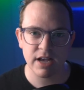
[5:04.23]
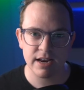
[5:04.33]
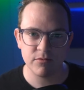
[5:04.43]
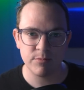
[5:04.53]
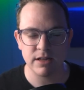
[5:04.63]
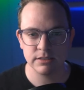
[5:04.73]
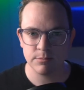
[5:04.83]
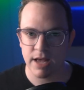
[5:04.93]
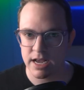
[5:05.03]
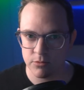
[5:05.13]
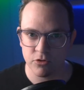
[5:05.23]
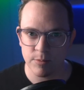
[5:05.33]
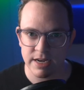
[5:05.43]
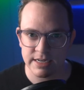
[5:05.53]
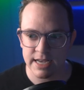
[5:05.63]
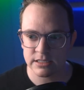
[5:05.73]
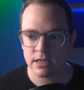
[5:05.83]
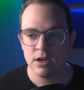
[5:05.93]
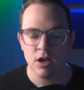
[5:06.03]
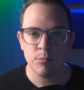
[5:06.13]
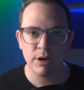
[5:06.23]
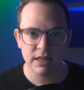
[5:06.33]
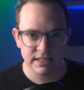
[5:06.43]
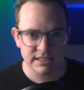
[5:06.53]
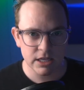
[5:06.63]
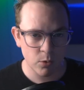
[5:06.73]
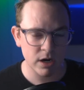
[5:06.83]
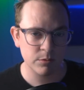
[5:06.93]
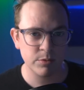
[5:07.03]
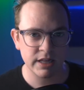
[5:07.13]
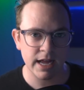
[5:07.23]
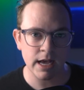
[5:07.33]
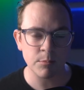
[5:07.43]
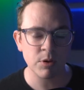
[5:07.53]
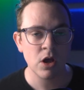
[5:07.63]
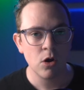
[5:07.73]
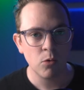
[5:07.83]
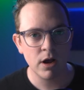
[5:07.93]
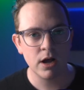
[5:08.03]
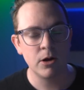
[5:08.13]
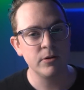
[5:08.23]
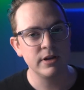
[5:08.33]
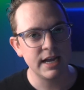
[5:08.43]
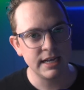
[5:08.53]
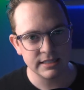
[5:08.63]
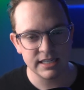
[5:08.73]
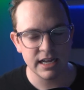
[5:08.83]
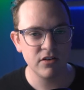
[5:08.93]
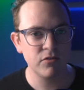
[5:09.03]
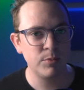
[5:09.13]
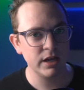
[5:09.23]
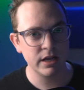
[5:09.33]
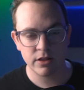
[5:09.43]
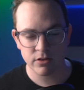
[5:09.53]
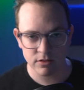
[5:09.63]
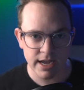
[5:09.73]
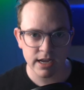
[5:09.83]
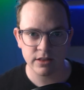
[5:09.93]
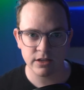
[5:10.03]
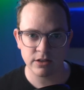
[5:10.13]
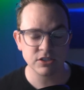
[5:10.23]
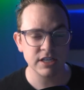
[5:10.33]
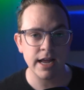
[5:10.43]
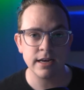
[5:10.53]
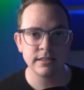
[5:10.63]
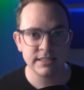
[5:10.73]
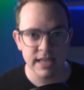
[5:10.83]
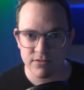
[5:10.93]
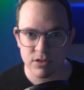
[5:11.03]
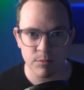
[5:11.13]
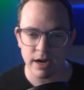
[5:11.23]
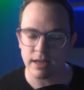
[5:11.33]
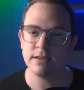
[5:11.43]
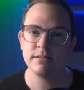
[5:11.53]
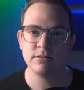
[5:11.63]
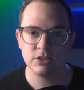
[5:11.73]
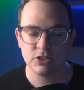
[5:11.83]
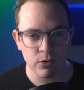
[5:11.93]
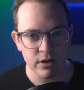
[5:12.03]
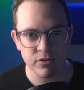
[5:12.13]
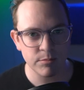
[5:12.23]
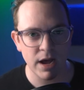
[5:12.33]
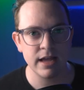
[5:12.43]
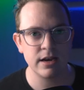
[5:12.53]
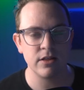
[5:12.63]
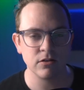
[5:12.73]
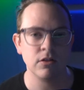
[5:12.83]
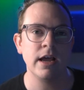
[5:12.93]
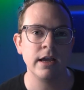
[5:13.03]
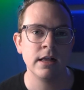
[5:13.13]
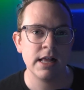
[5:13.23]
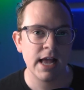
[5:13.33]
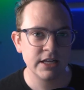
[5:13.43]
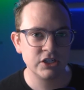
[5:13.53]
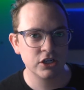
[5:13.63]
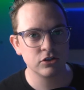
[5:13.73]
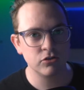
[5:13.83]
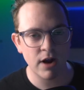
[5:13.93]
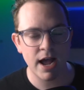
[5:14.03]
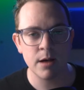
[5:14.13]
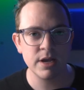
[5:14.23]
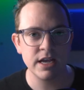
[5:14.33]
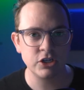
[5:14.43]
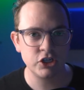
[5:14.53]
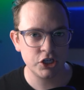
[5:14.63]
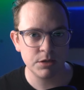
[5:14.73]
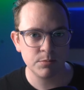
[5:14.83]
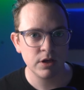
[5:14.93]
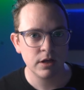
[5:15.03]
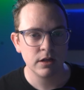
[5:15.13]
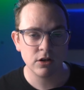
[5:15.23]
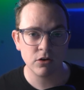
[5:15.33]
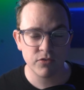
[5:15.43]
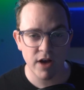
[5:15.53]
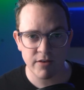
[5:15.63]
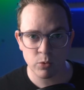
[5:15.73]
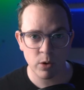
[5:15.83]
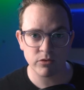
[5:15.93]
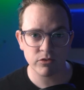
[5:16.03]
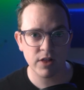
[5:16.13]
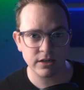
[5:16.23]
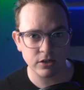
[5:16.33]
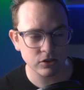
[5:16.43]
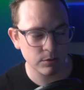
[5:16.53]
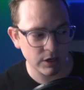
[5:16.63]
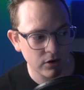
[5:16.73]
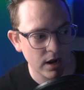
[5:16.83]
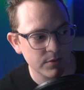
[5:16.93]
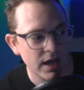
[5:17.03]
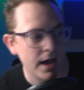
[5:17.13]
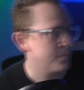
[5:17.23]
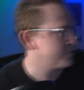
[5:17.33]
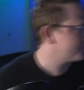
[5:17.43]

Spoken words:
kind of bouncing back up from my desk, but let's say you wanted to bring that up. Well, instead of putting another light on the other side, save the money, don't even buy another light, and just grab a cheap little 5-in-1 reflector. So I'm going to grab that.